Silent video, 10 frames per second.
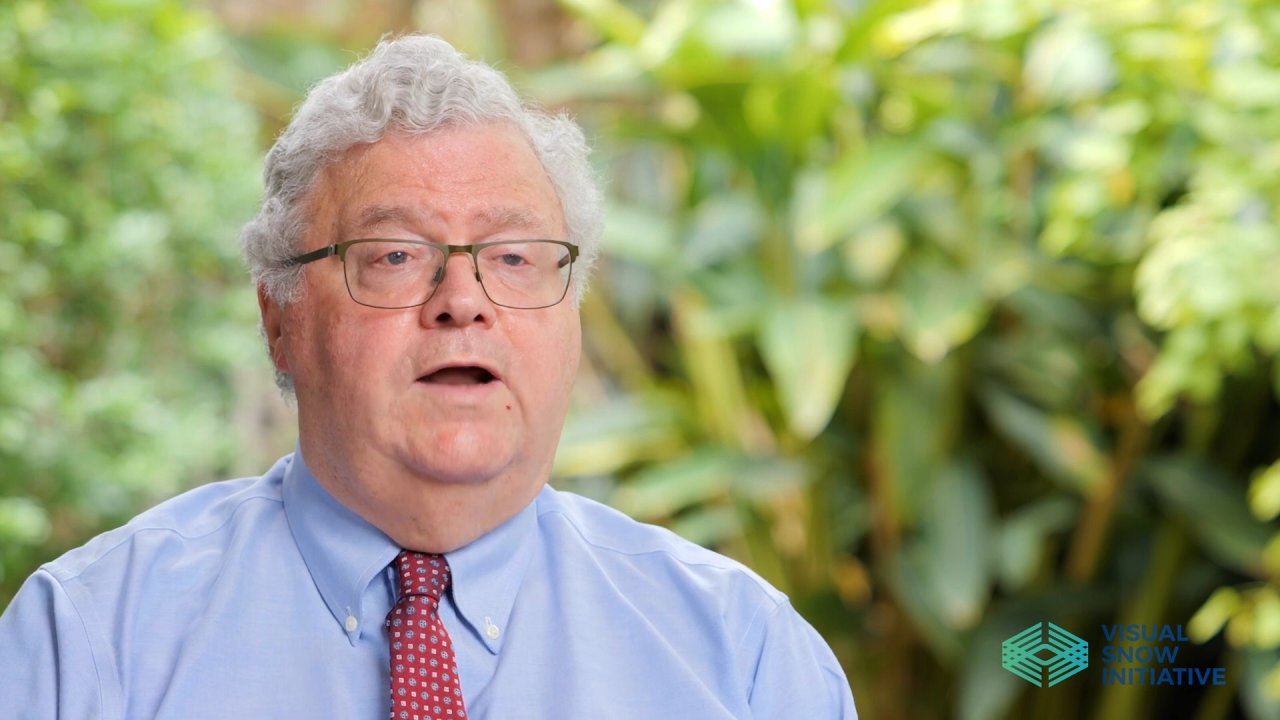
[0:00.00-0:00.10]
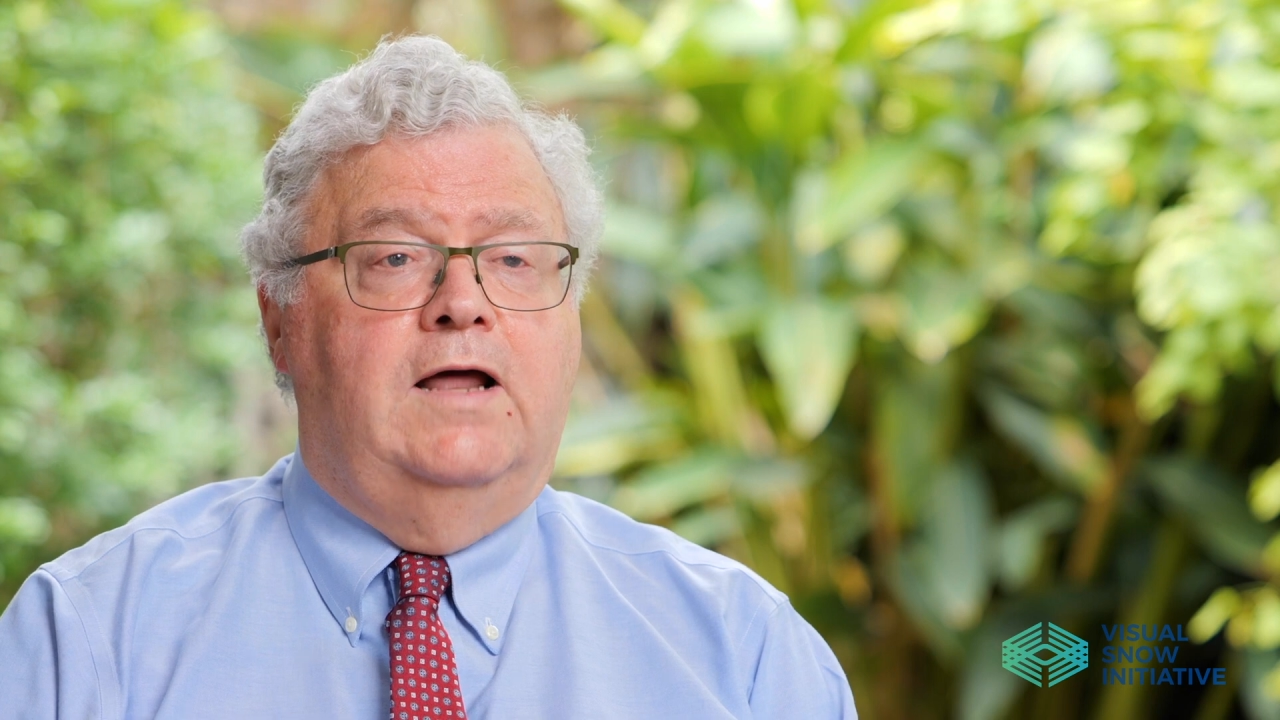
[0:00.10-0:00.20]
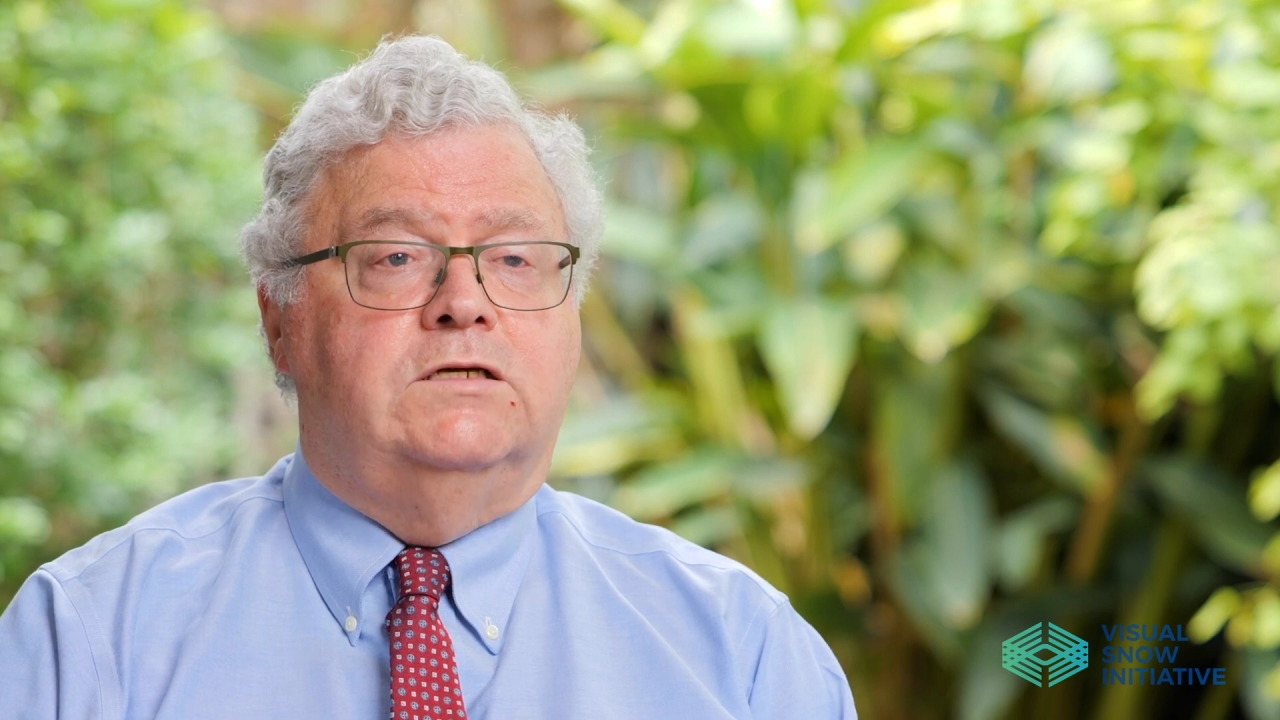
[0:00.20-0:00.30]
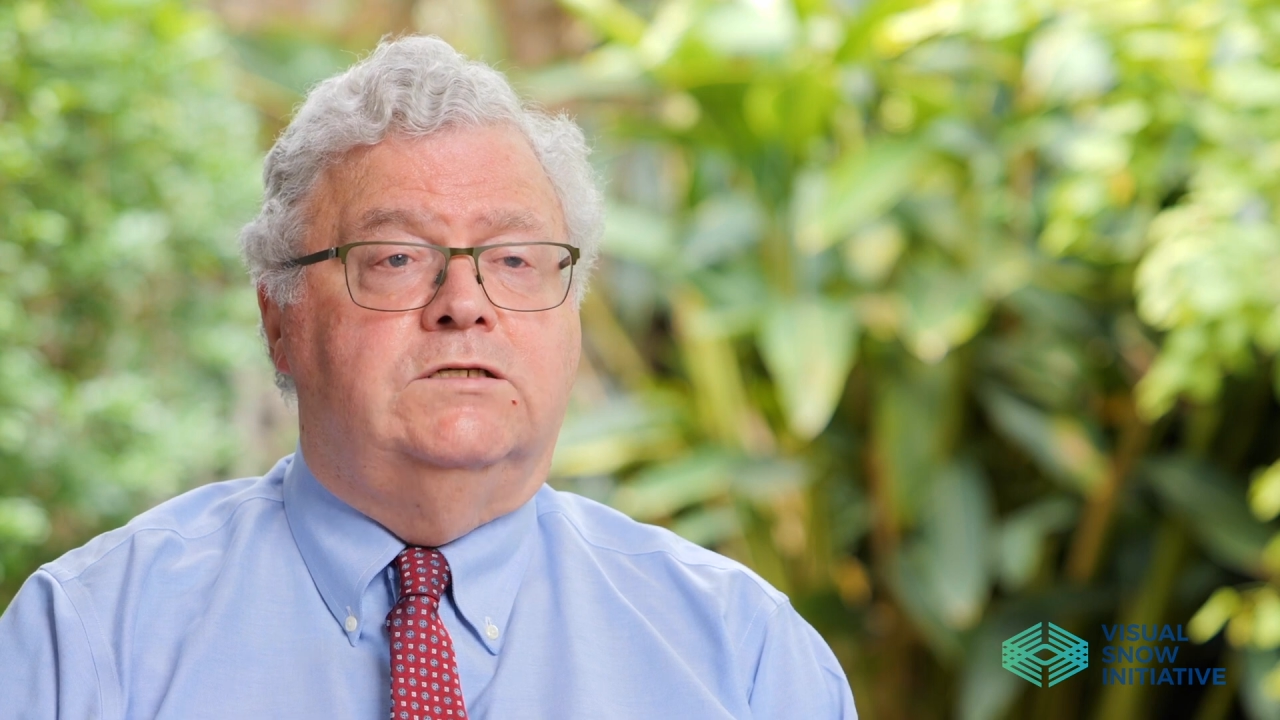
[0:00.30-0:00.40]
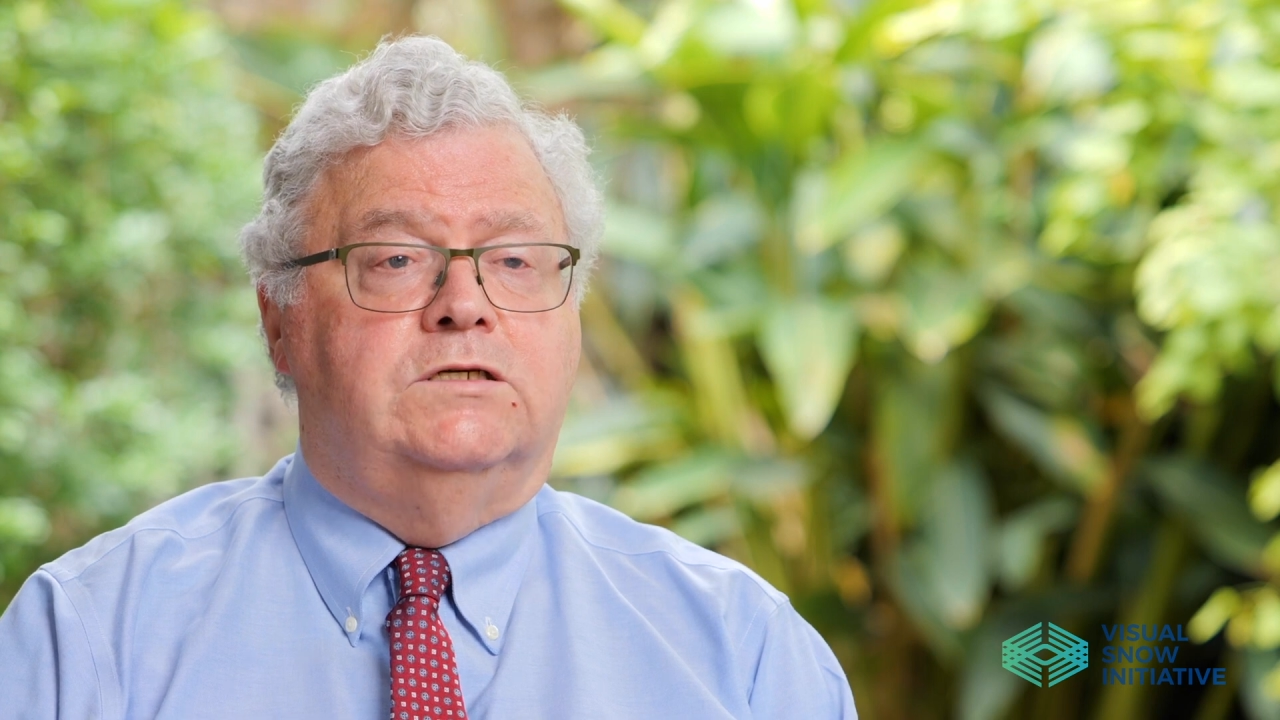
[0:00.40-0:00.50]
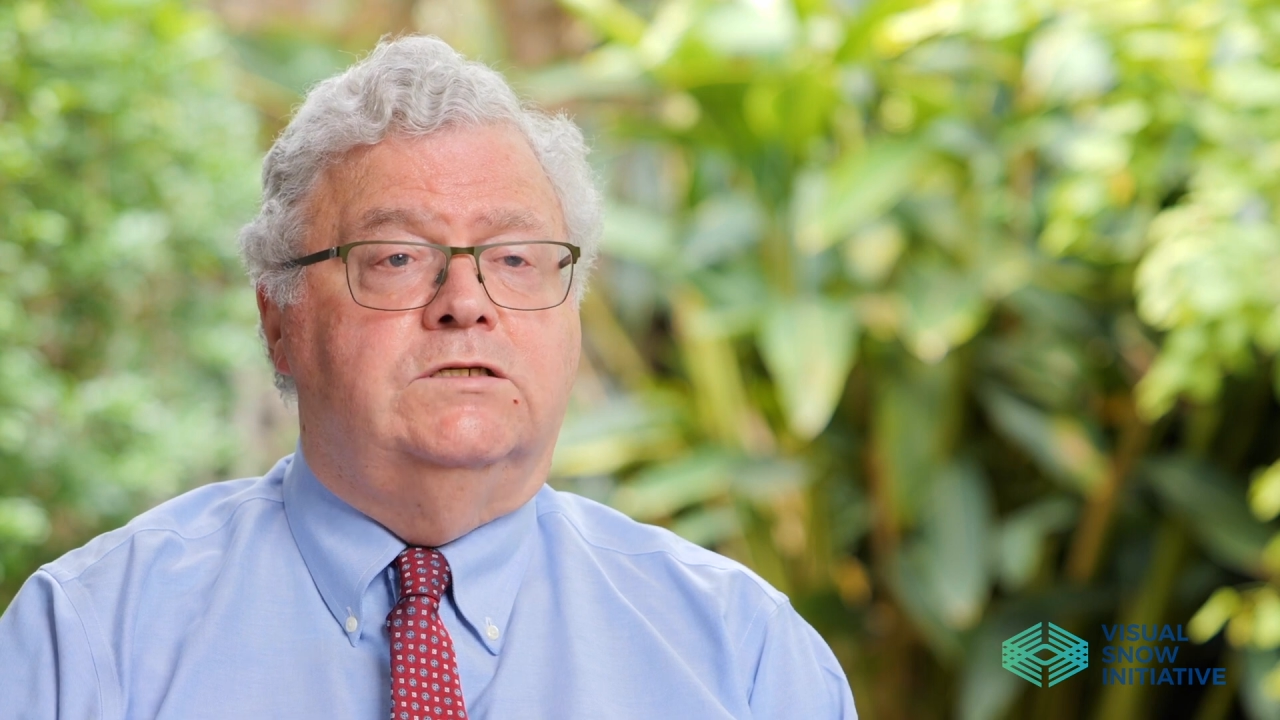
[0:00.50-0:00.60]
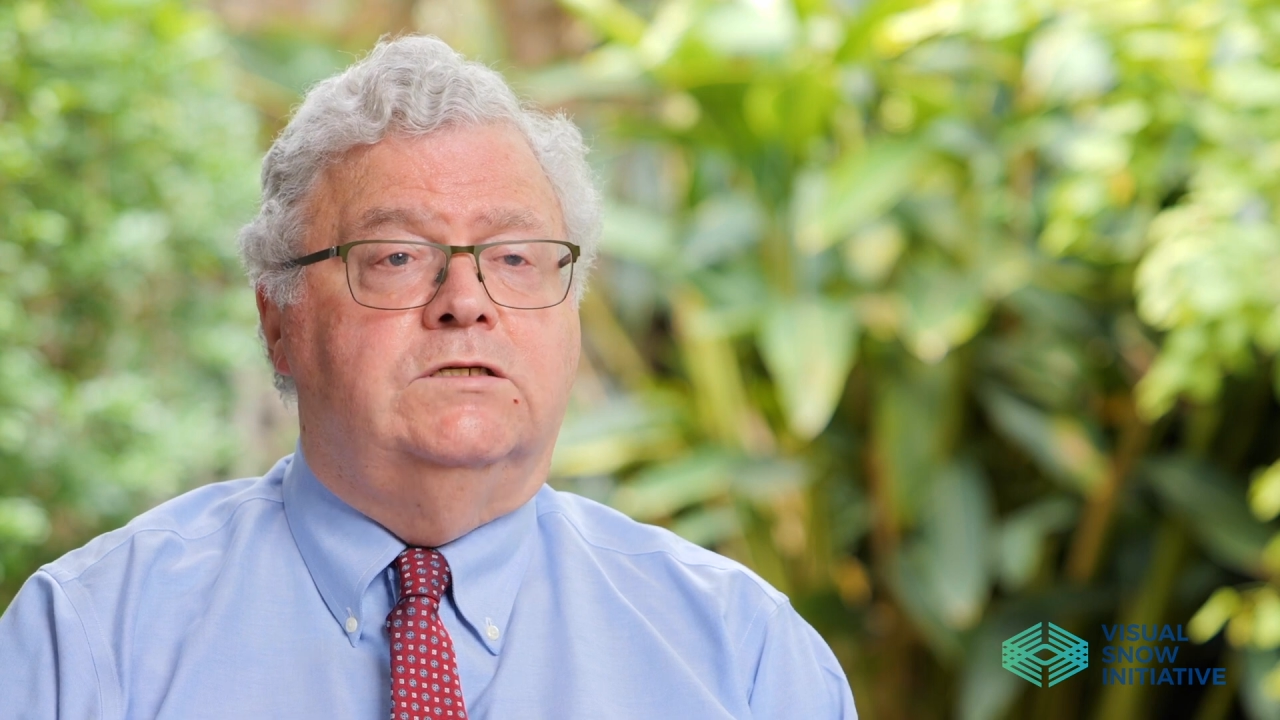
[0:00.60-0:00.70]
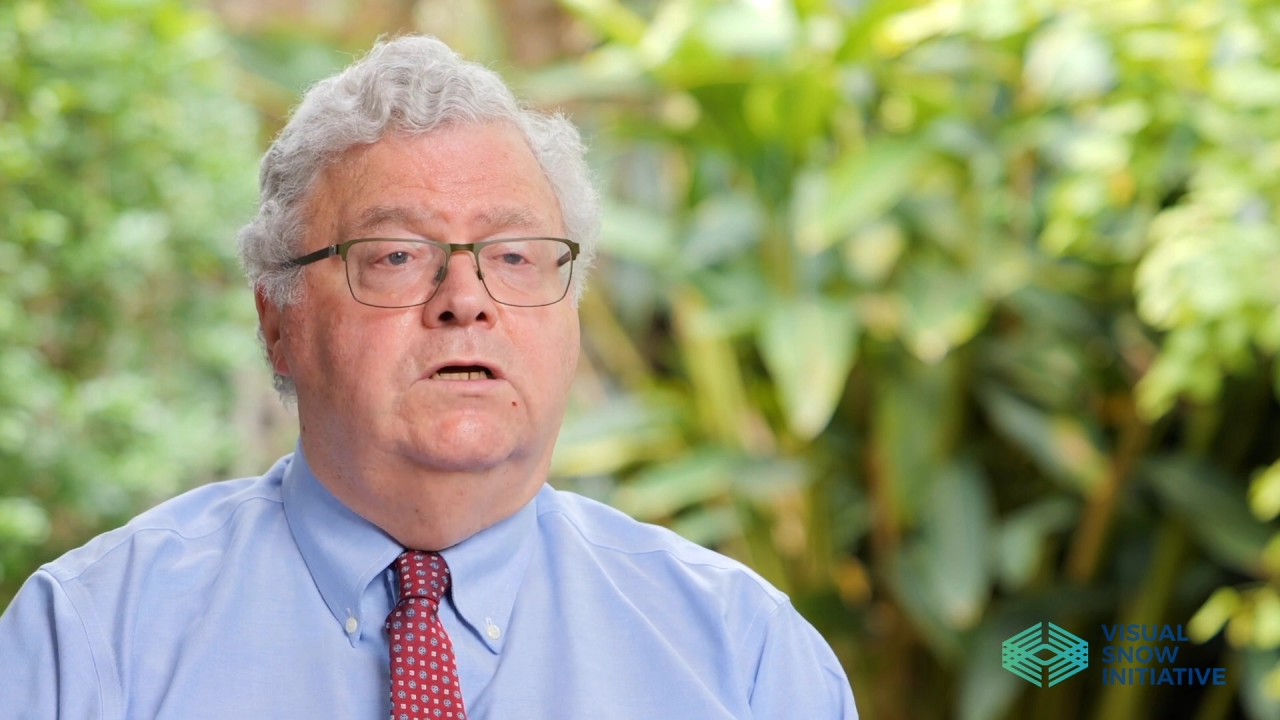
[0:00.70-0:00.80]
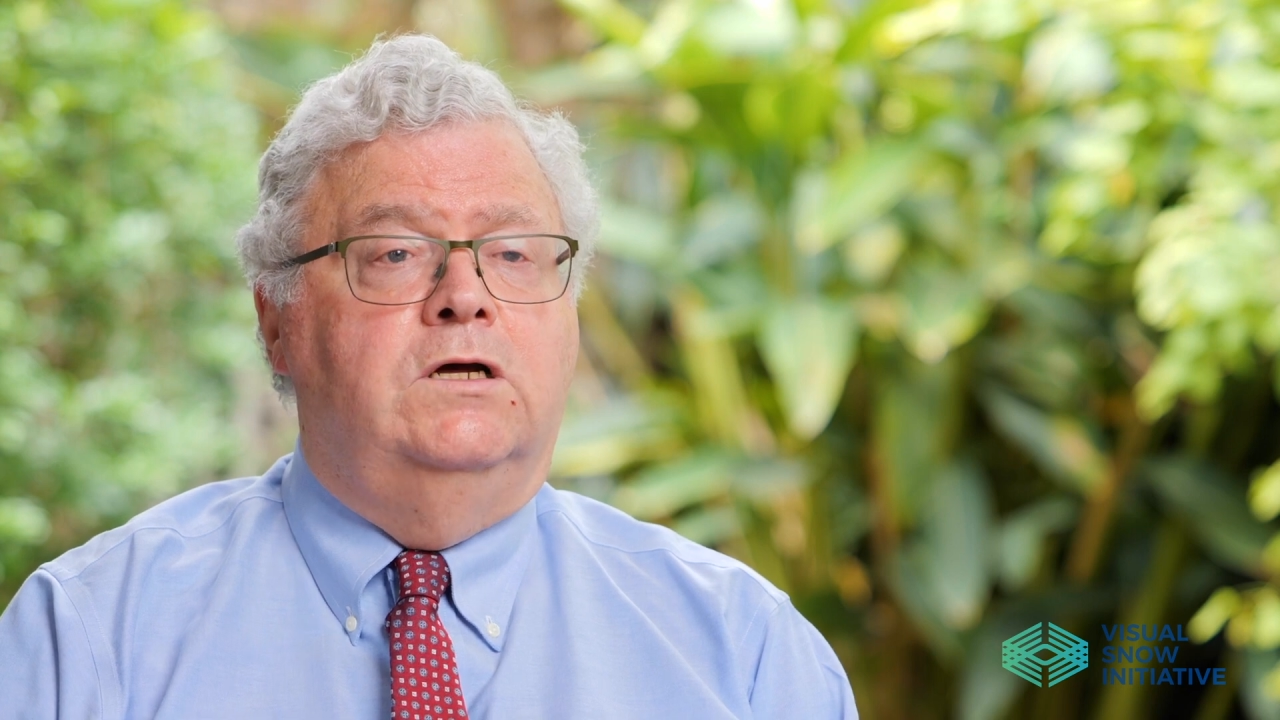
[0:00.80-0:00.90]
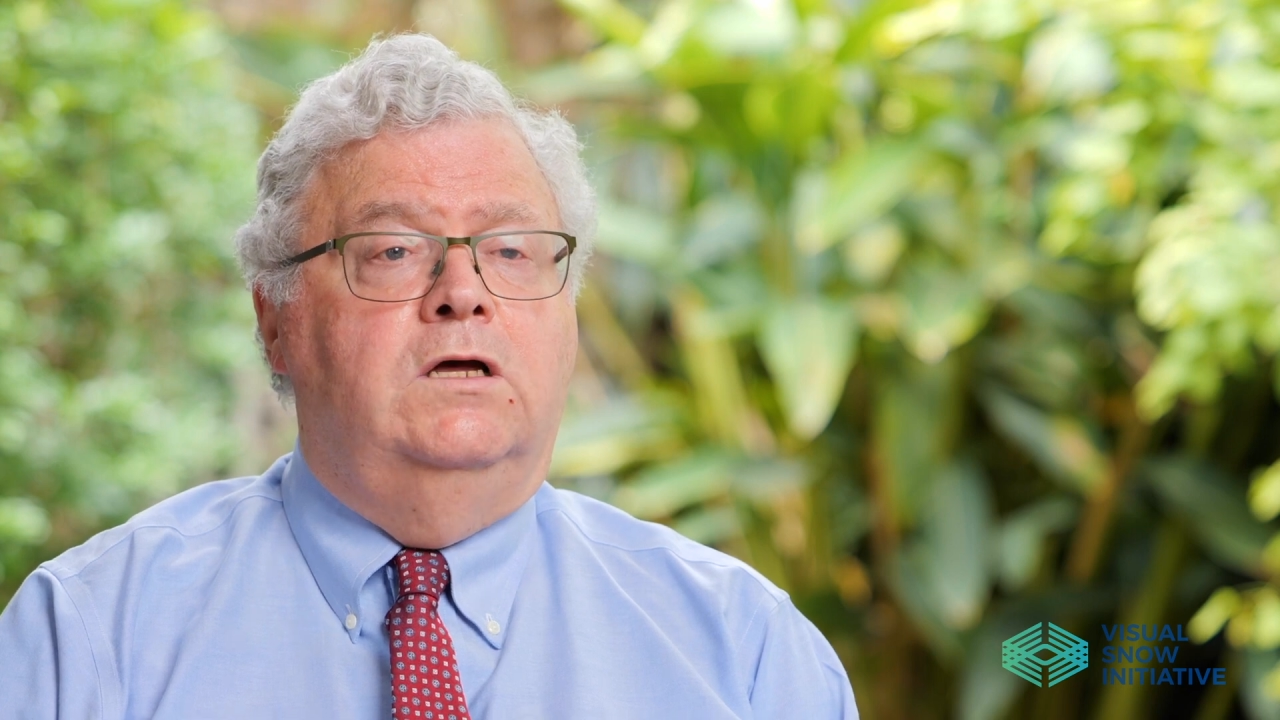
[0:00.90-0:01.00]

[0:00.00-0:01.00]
analysis.